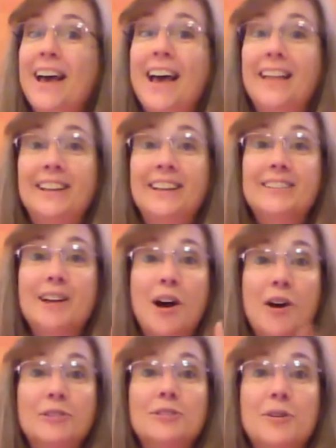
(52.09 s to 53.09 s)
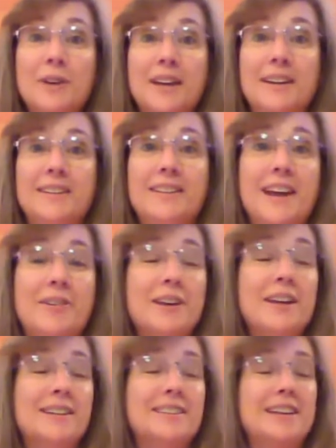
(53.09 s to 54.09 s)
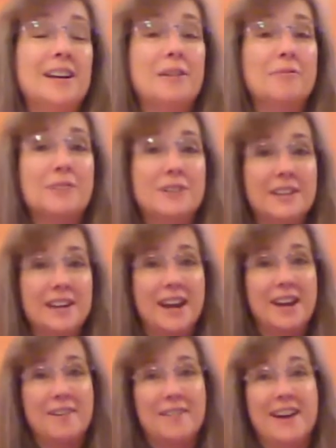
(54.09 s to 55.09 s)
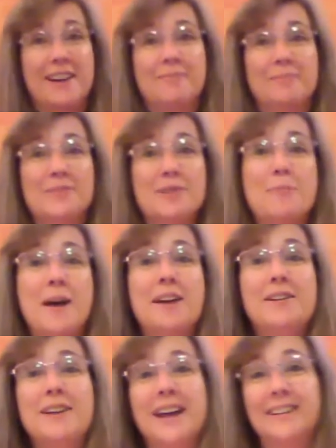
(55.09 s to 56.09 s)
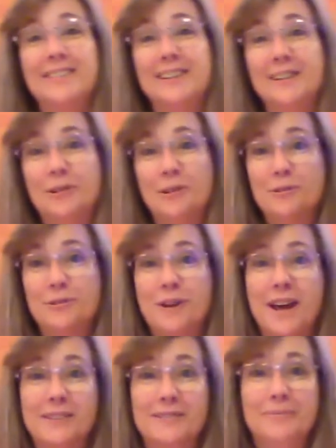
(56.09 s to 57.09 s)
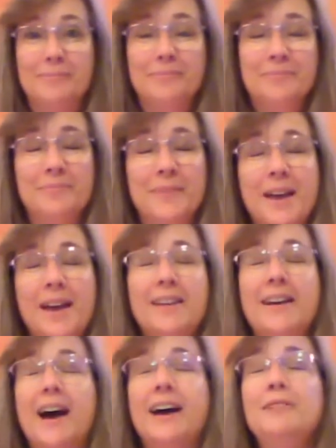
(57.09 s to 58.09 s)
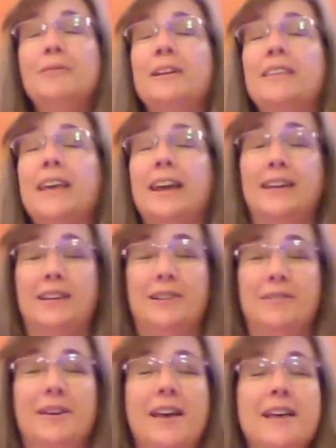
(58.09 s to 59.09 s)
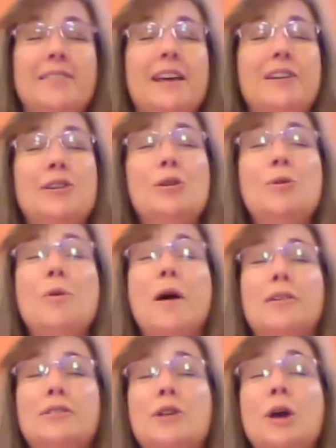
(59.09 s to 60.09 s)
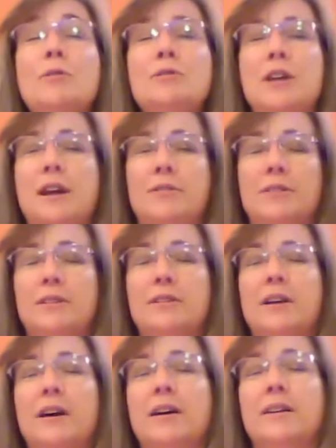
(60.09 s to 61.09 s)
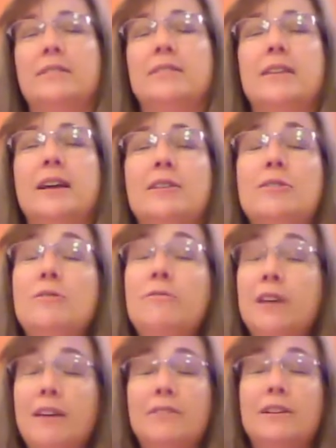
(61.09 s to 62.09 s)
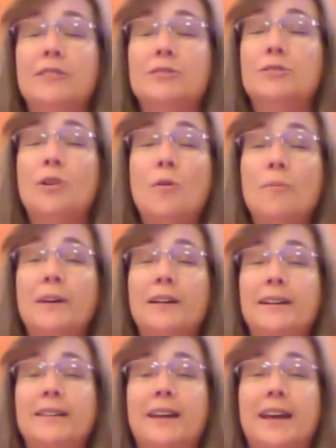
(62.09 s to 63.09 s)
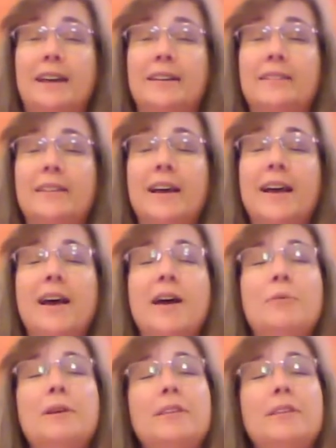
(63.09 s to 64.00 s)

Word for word: And let's also get it, that'll get us set up for today, all right? So bow your heads and close your eyes. God, we thank you that you are so generous to us, that you've given us so many things we